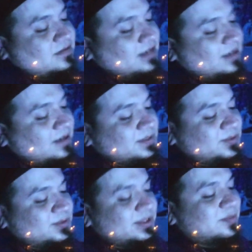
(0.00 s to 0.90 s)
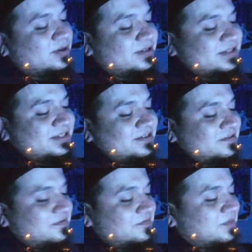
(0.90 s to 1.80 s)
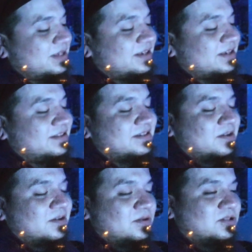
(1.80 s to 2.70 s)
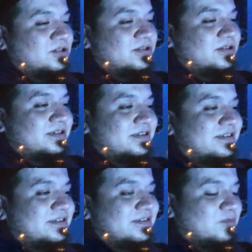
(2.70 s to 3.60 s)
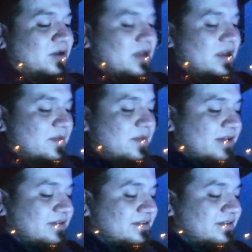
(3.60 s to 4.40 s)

comes with the perks of being in this culture and where I'm at.